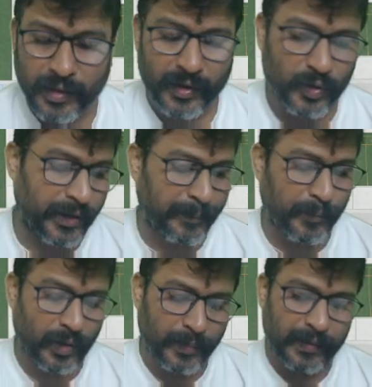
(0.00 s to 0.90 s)
are doing
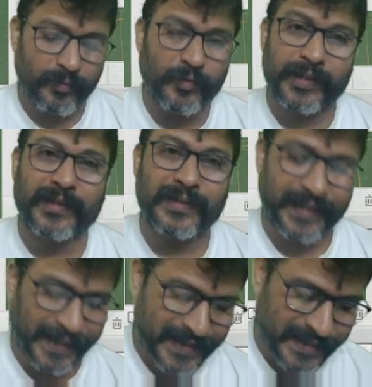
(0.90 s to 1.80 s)
problem with
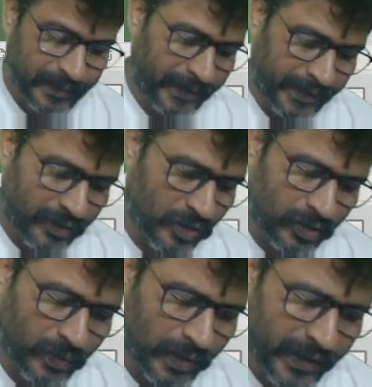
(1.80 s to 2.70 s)
ACB, called what?